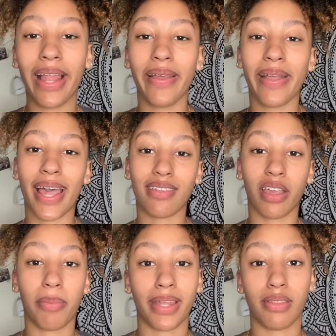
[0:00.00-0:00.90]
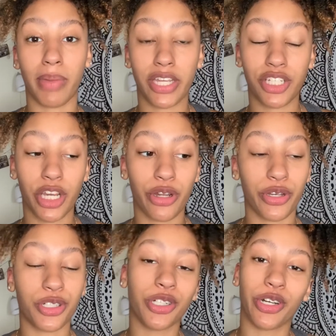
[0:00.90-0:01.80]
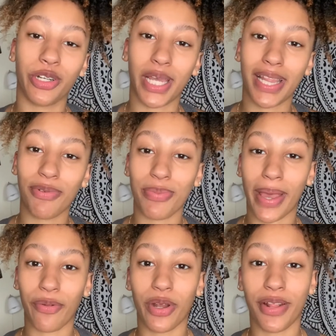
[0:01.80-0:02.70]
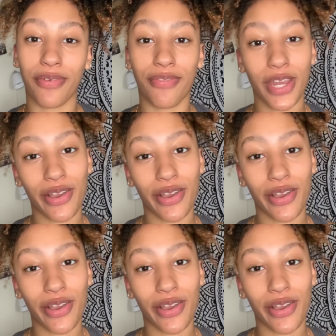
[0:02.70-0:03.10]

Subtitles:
you guys, welcome back to my channel. It's your girl Naylin. We back with another video.